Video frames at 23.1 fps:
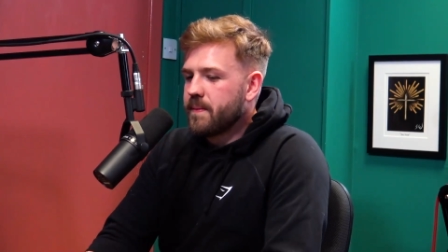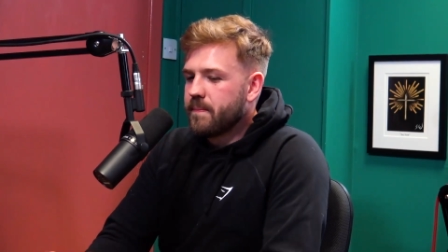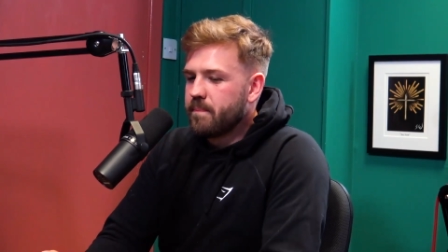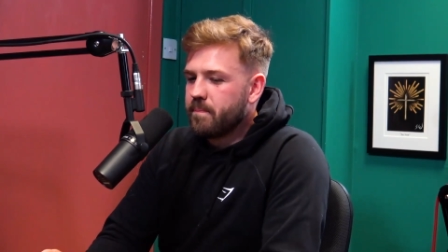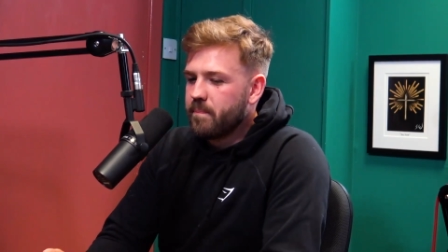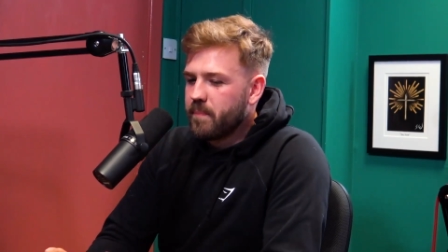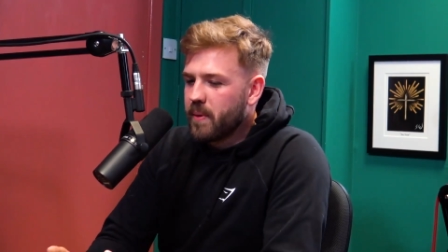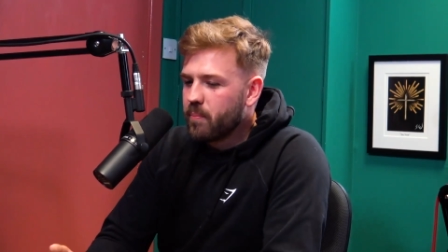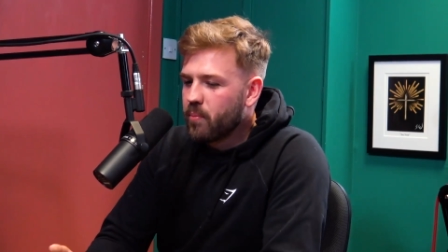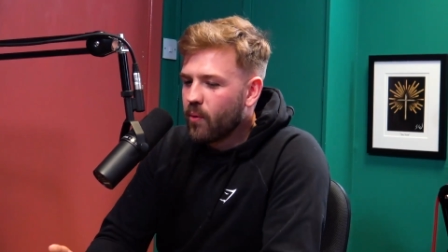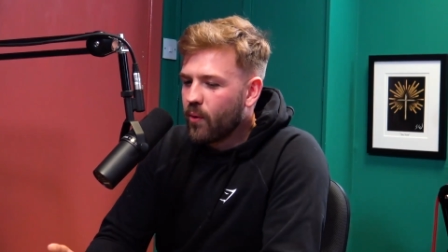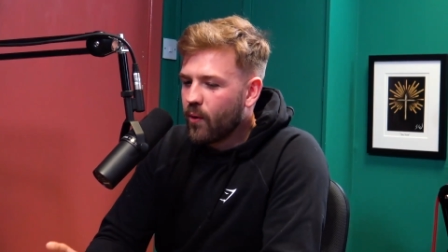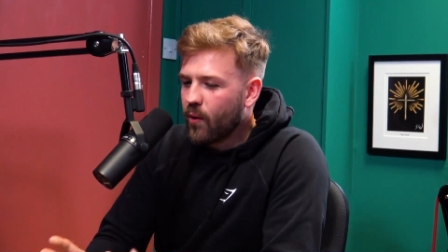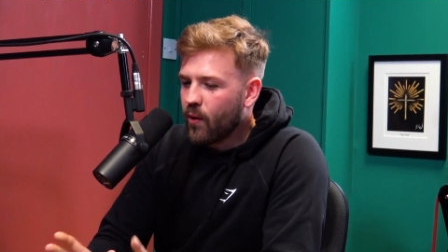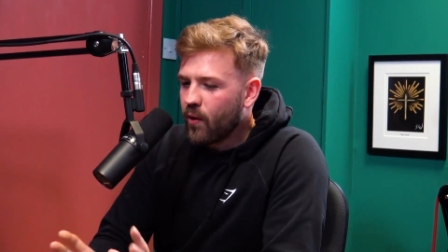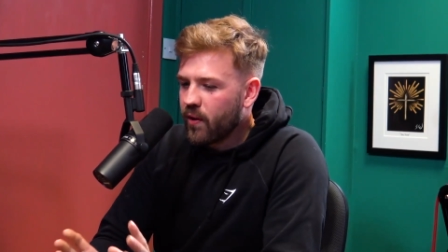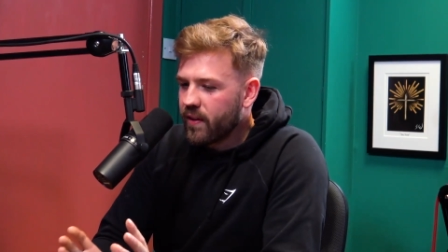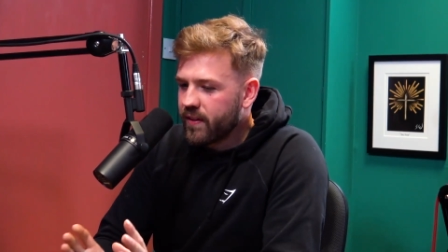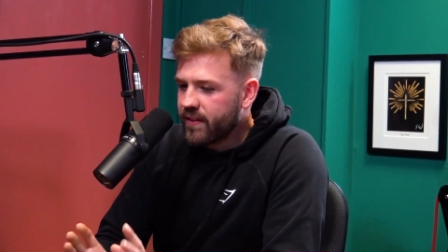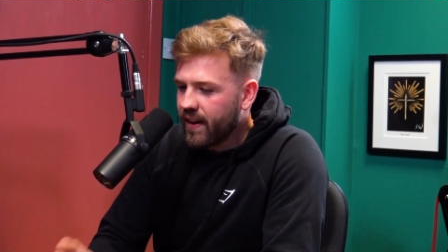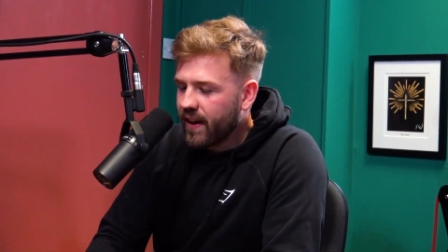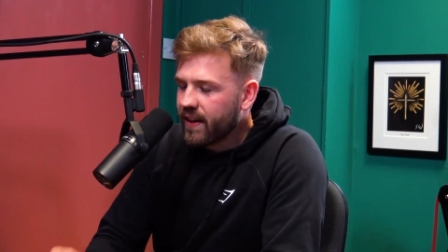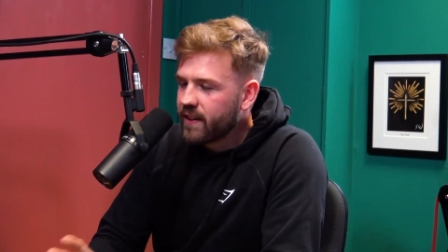people
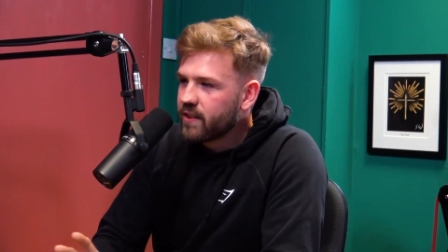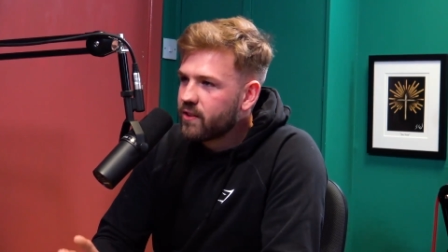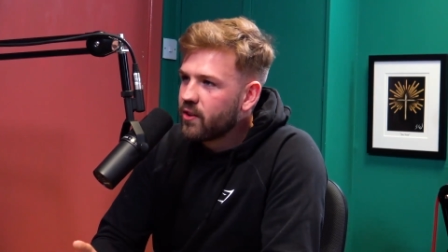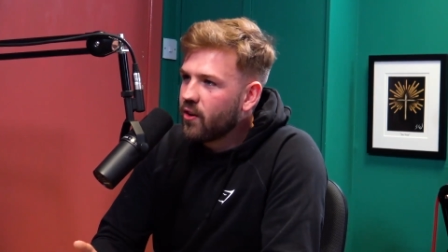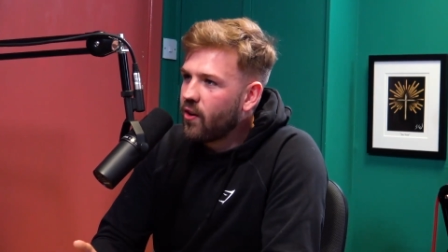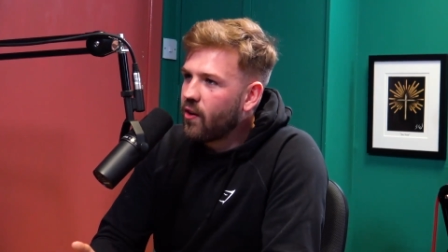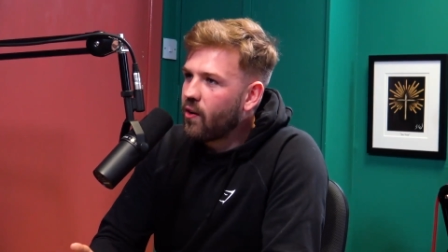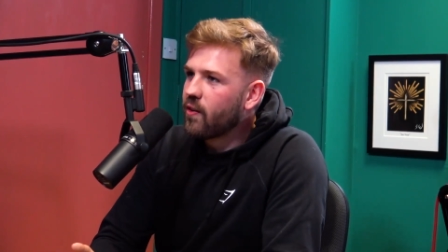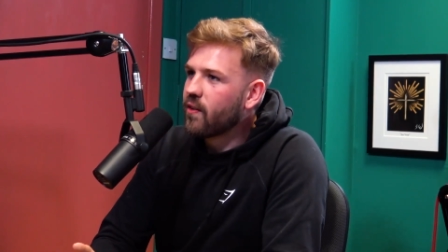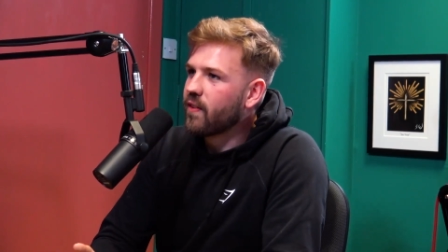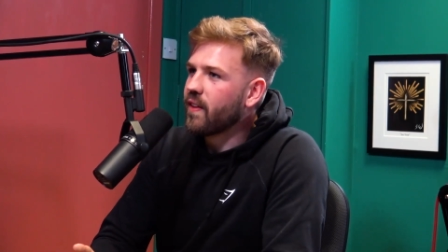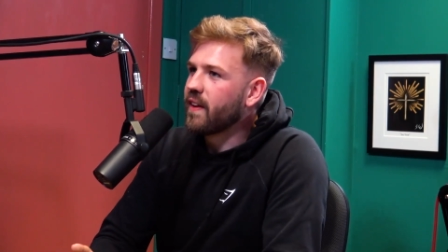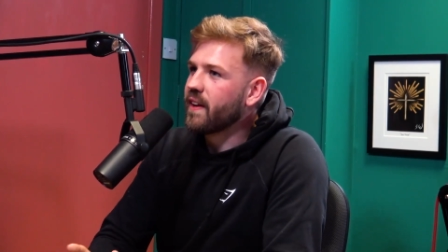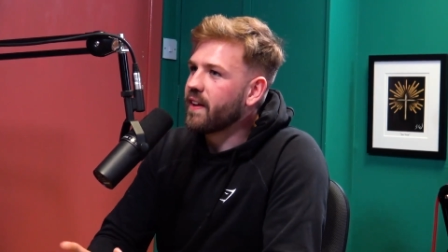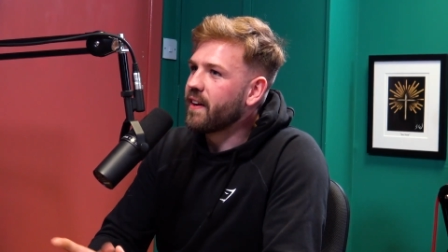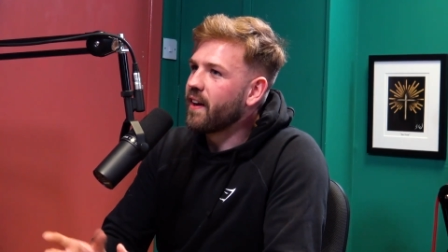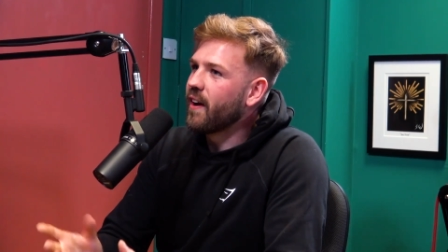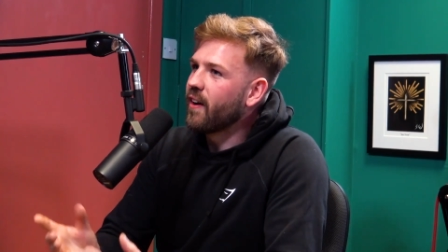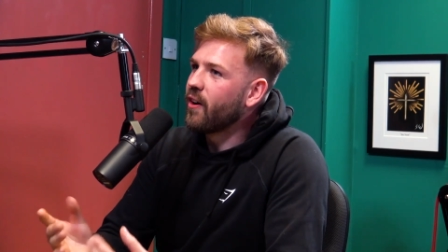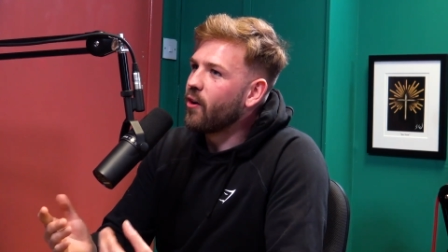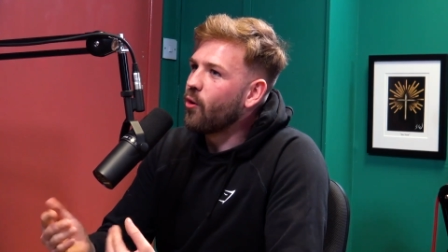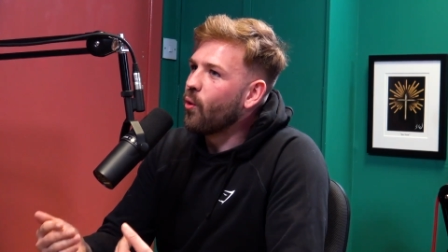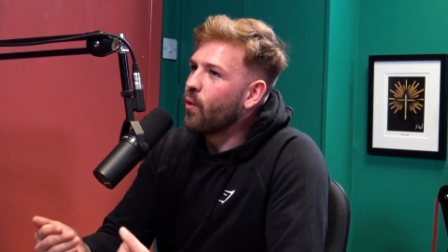on TikTok like
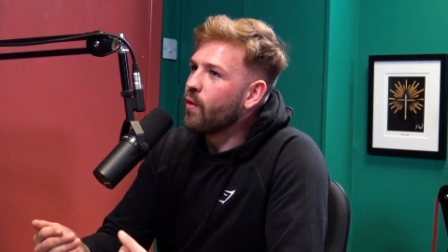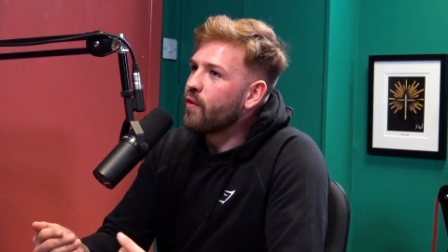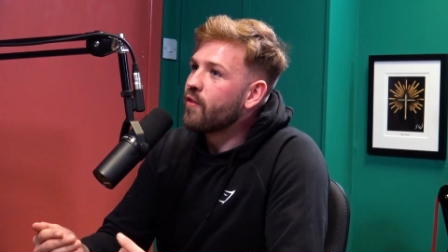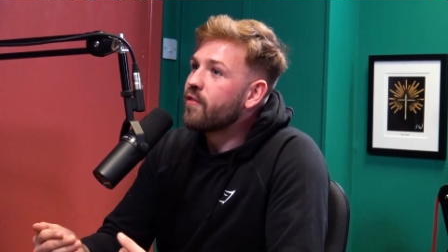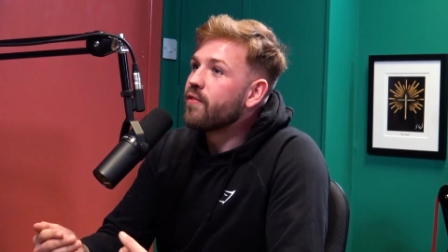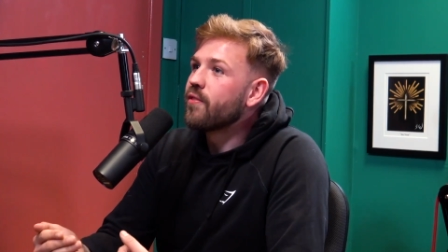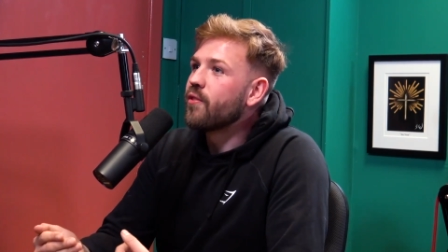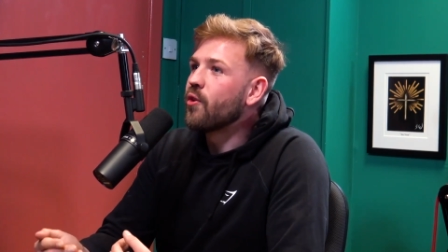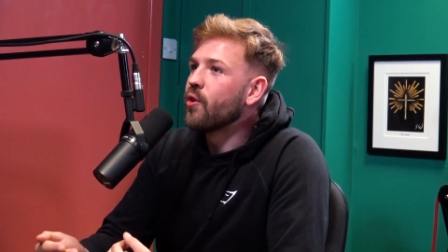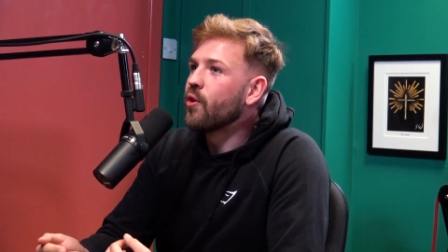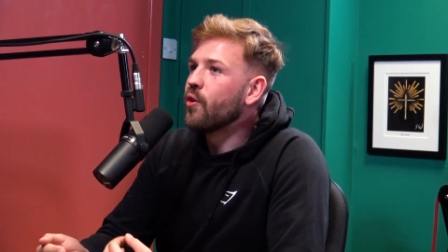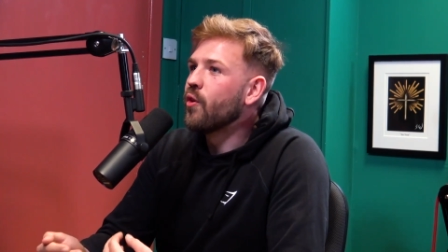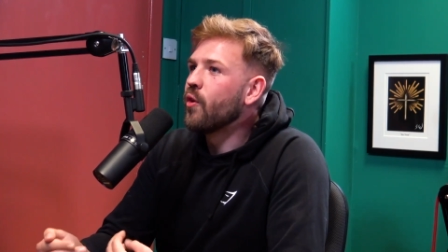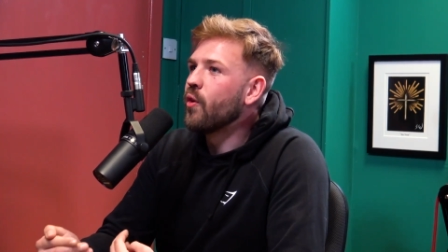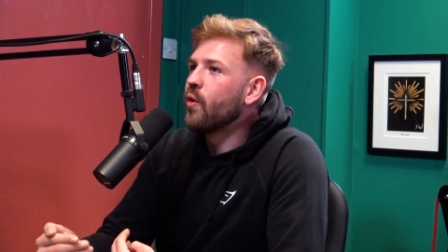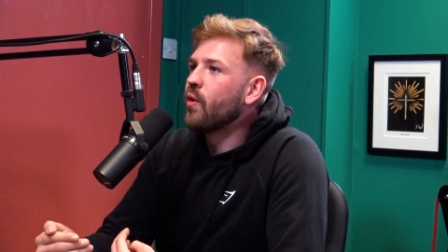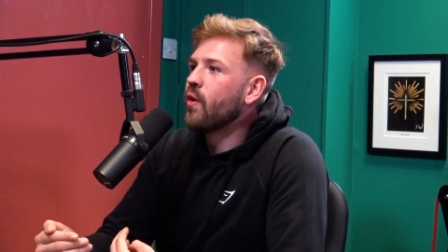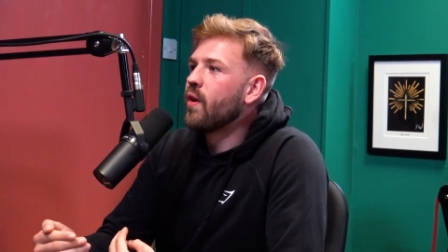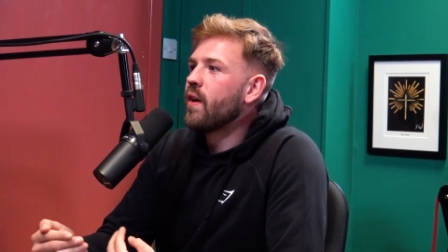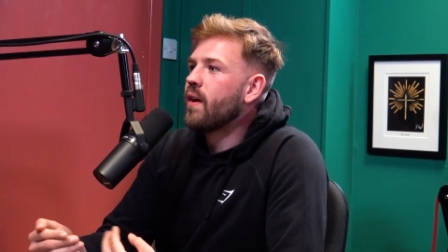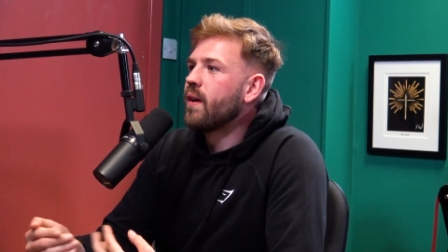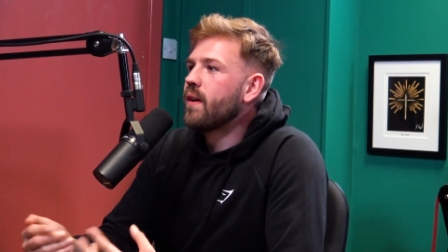going through